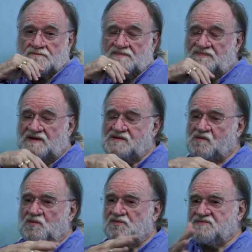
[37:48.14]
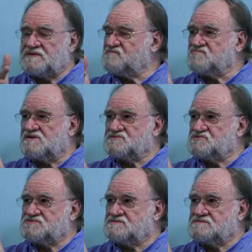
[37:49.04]
They don't want to be rich.
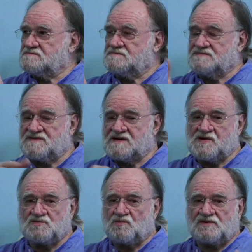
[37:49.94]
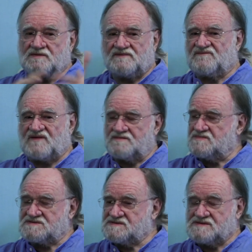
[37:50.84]
They don't want to be
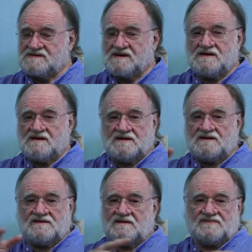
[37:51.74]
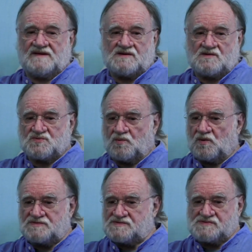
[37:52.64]
famous. They don't
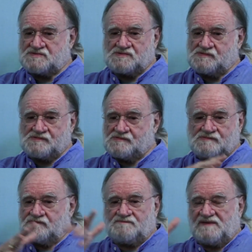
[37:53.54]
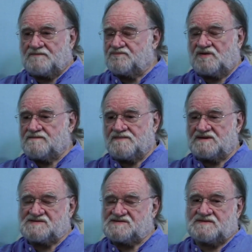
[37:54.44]
want to be the prime
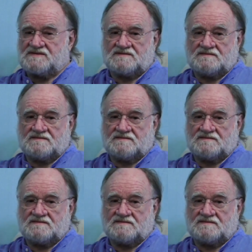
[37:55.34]
minister.